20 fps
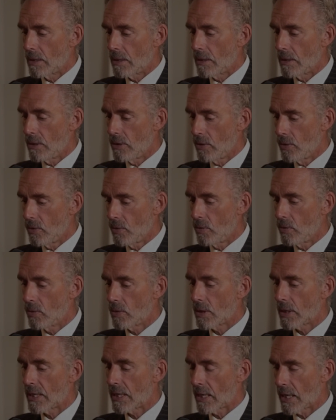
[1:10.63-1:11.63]

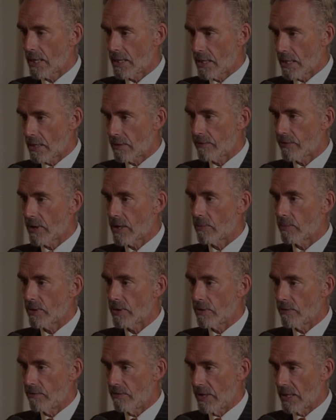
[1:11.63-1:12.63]
you can identify
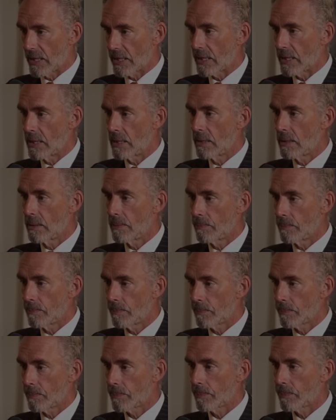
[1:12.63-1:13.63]
with the villain.
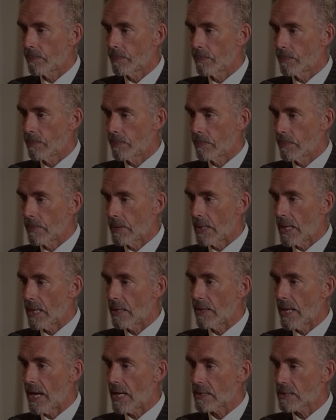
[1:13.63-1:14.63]

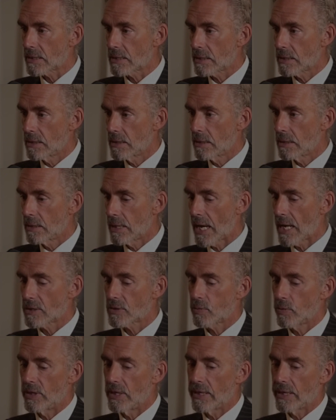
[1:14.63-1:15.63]
And that's
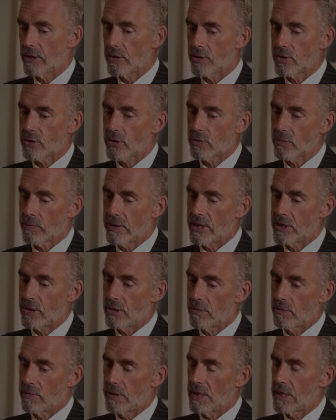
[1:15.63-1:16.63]
that's when literature
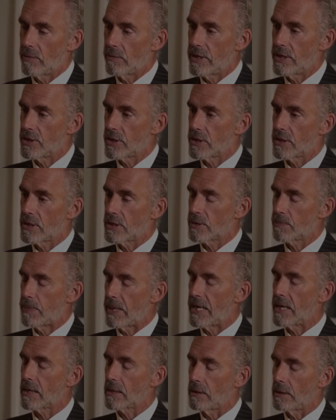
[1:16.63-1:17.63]
re really reaches its
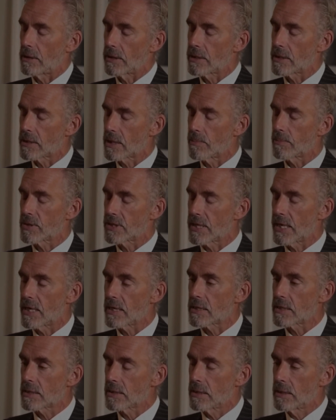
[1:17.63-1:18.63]
pinnacle in some
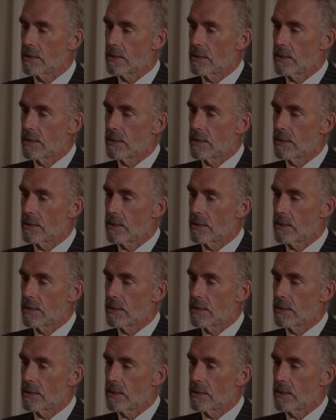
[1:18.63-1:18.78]
sense.